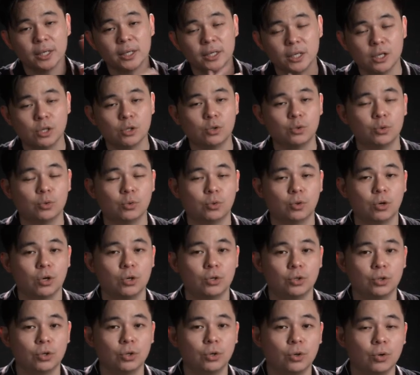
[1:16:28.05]
is to
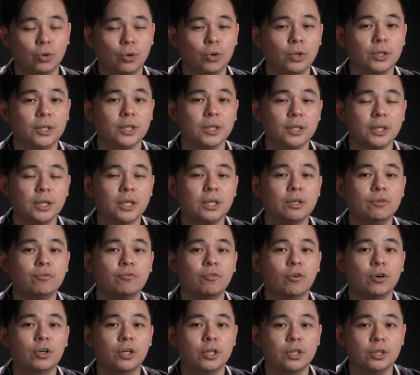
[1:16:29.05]
control all the
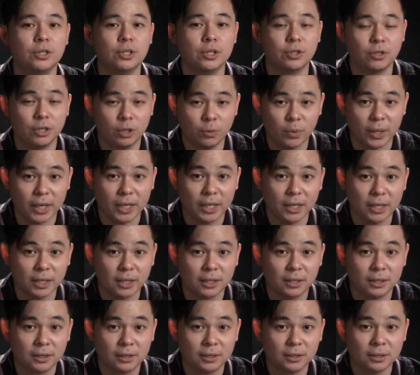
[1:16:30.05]
involuntary one.
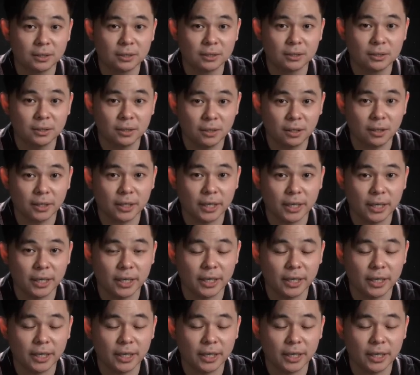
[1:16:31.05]
Okay,